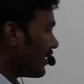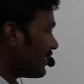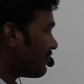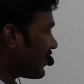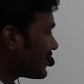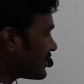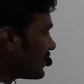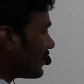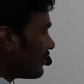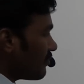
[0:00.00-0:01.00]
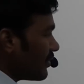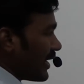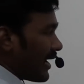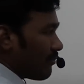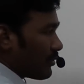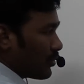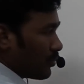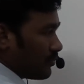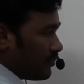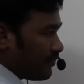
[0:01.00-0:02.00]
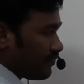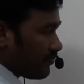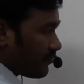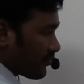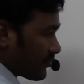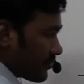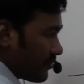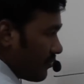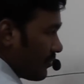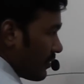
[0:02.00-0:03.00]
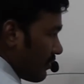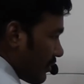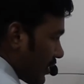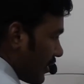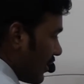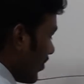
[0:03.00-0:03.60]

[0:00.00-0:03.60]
in functional we have two. Okay,